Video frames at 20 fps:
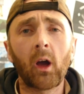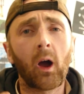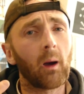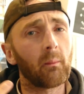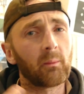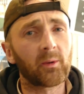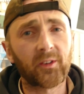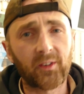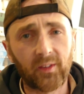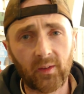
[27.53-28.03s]

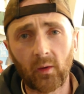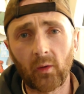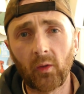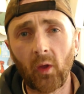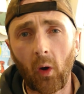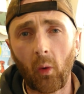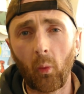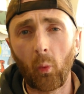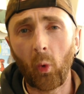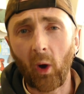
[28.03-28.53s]
I'm still
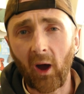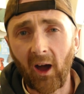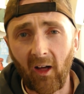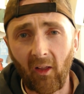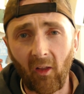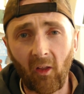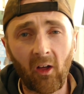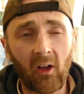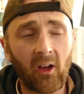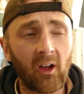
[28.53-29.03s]
not
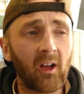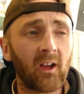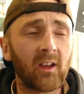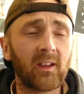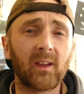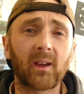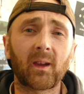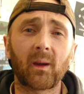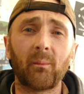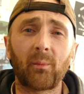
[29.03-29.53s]
well,
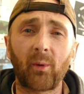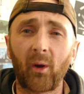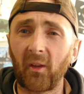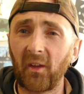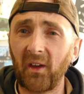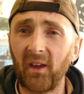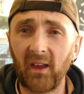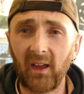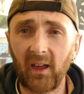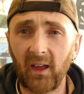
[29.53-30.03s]
you can
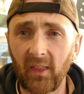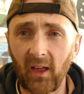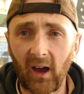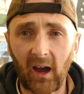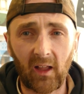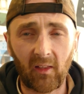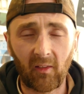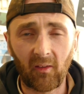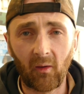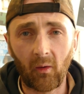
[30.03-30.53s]
probably hear
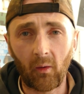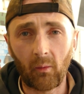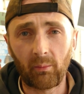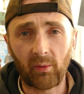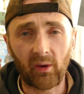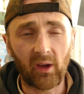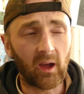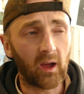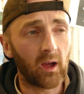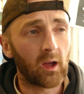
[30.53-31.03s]
that a little
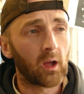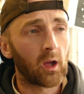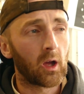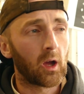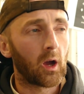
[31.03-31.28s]
bit.